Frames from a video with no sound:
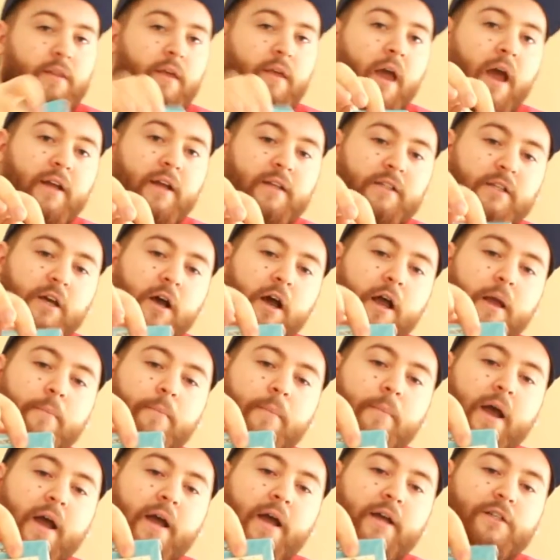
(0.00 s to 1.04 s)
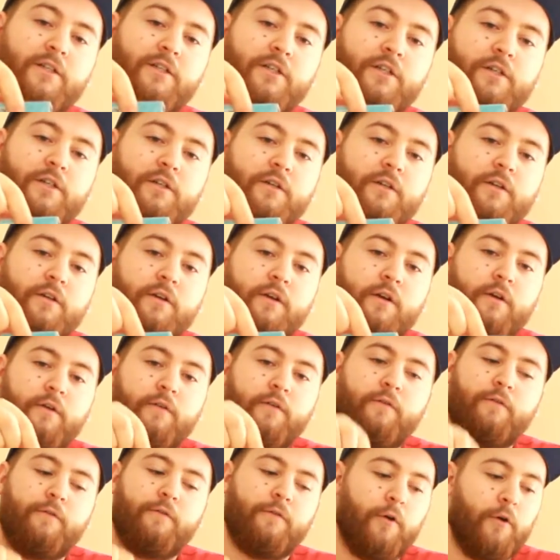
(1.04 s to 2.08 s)
Out of Time badge
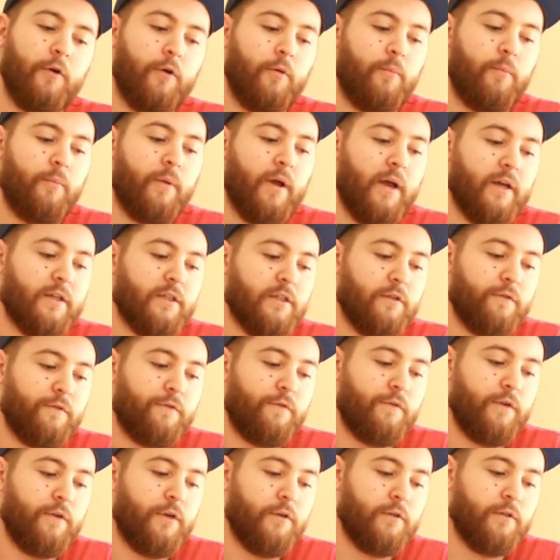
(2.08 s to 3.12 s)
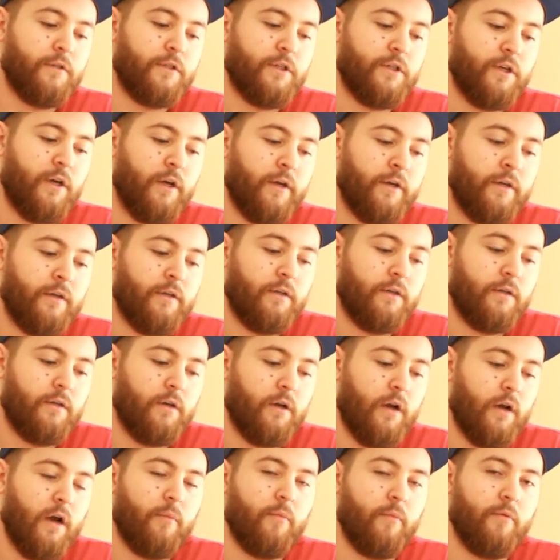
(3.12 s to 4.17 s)
from Back to the Future.
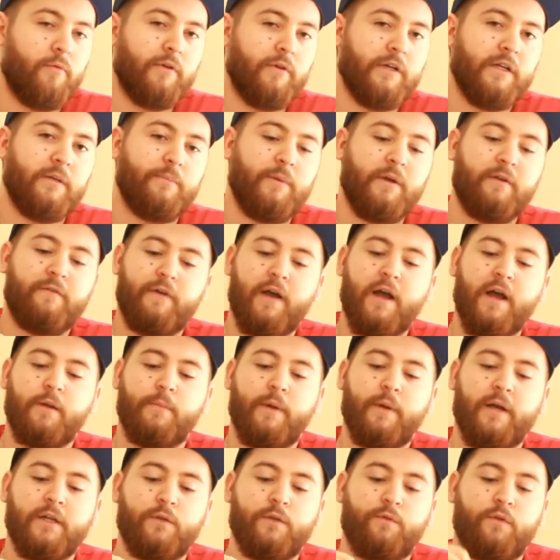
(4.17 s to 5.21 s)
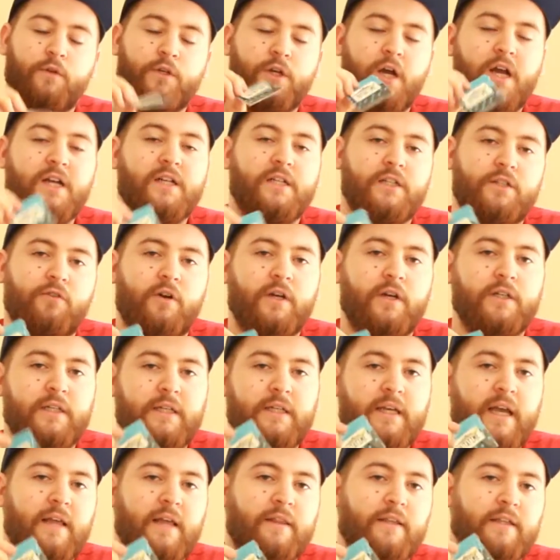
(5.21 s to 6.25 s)
I'm a really big fan of Back to the Future. I actually tried to
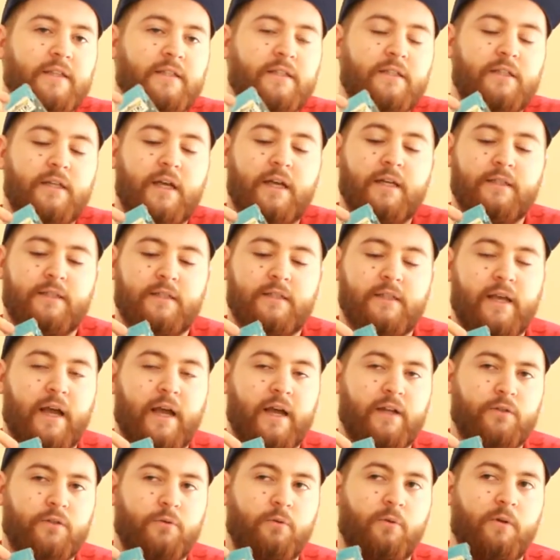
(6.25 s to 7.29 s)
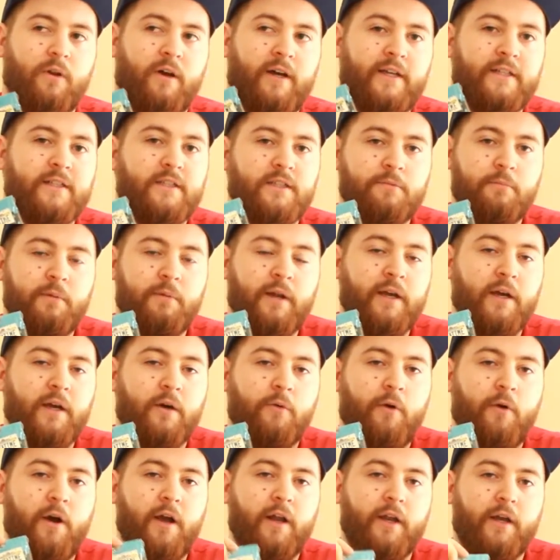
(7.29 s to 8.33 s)
get this as the actual license plate a
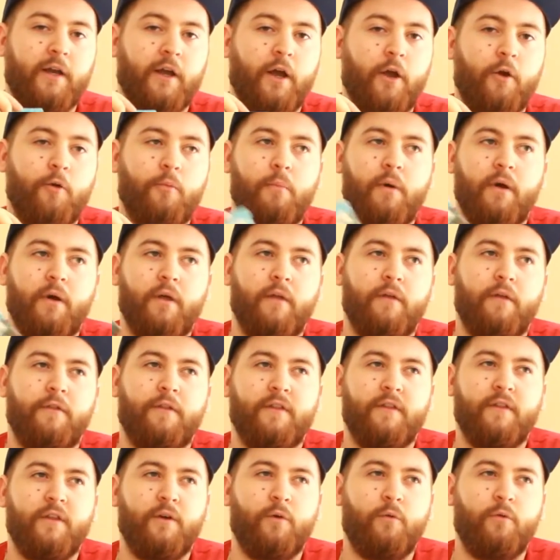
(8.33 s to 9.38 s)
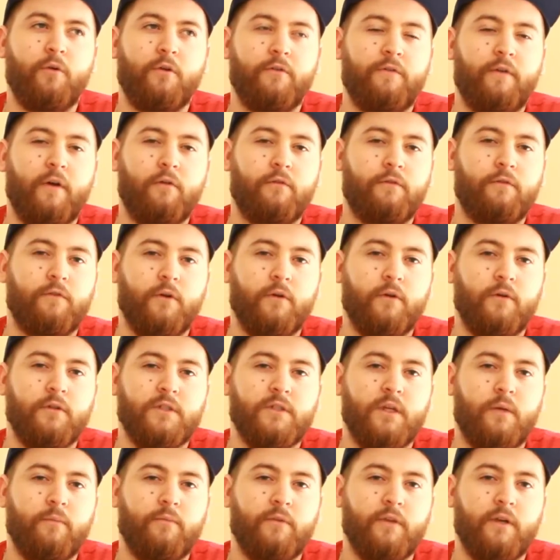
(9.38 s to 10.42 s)
while ago, but I think the order fell through or
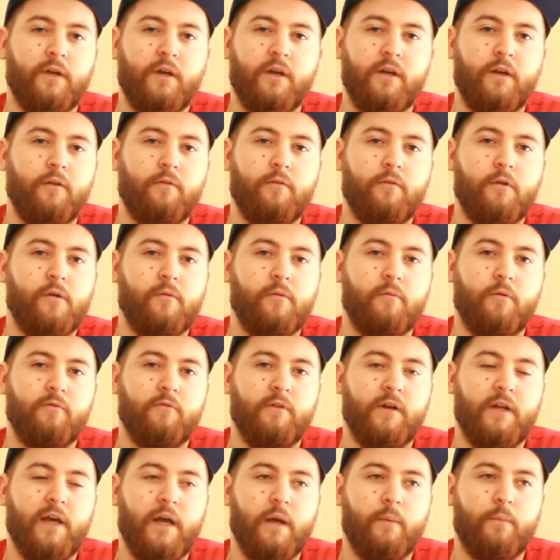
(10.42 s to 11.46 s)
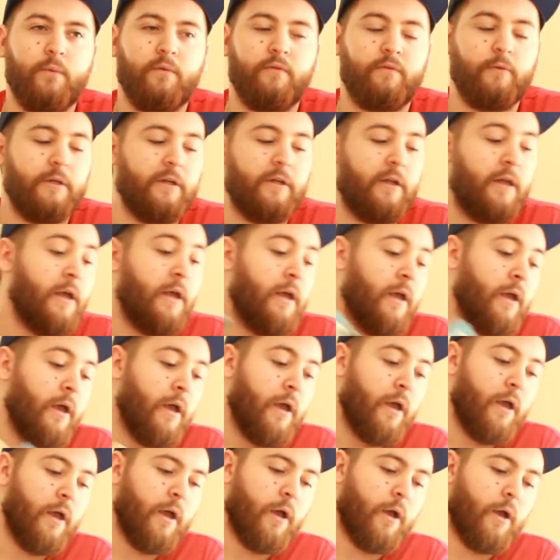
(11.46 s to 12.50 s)
something. I don't know what really happened with it.
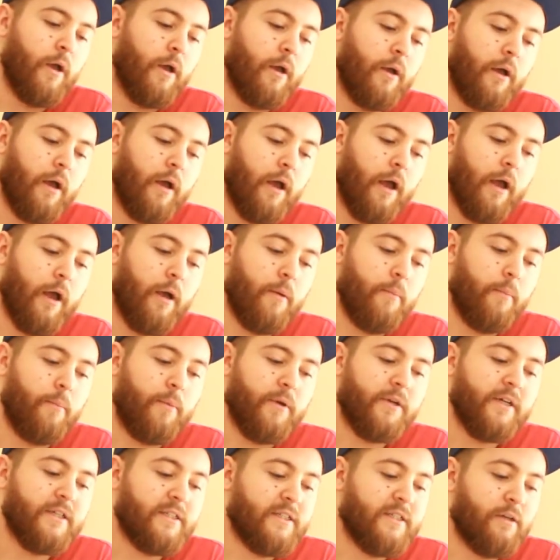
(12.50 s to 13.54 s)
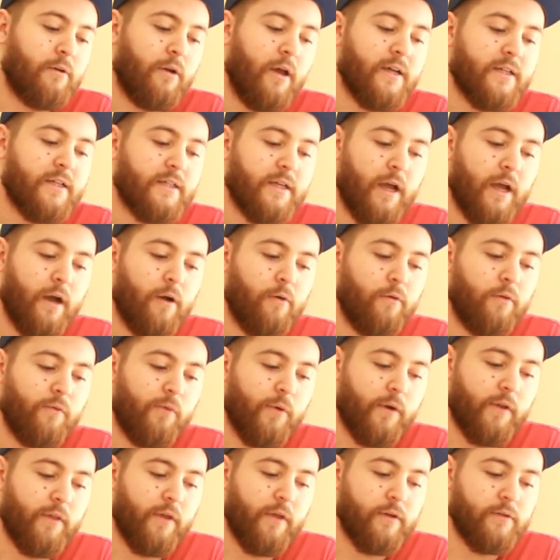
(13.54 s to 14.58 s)
But I'd still like to get hold of
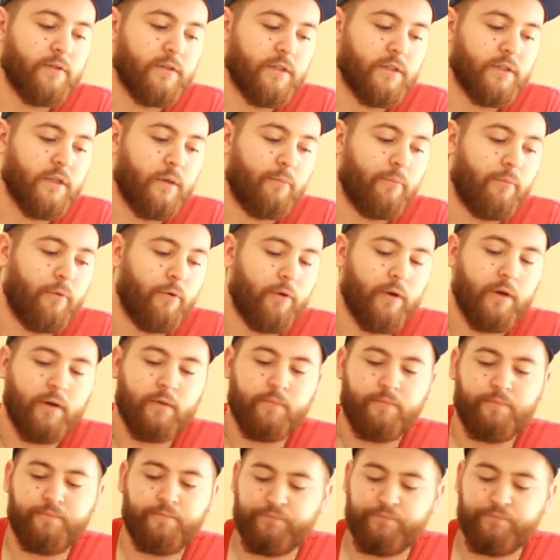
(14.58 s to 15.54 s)
one of those at some point.